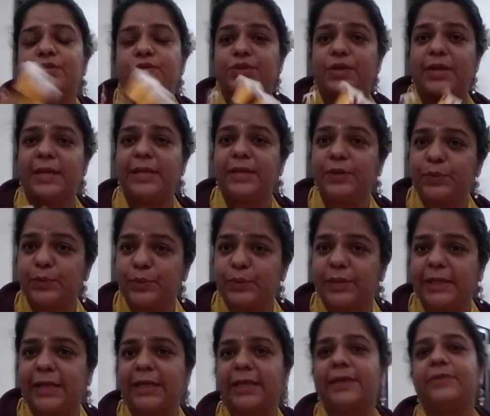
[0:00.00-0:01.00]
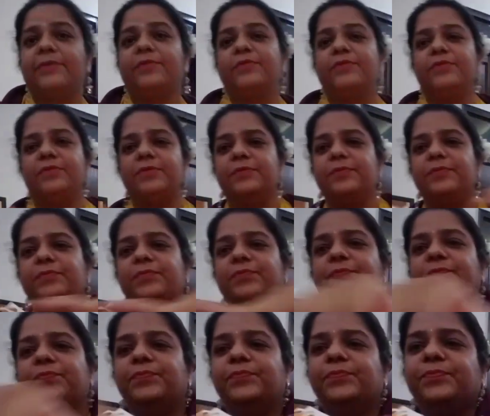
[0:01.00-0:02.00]
Jai
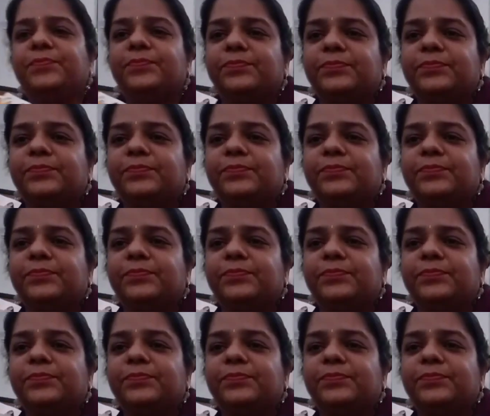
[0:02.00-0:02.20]
Gurudev.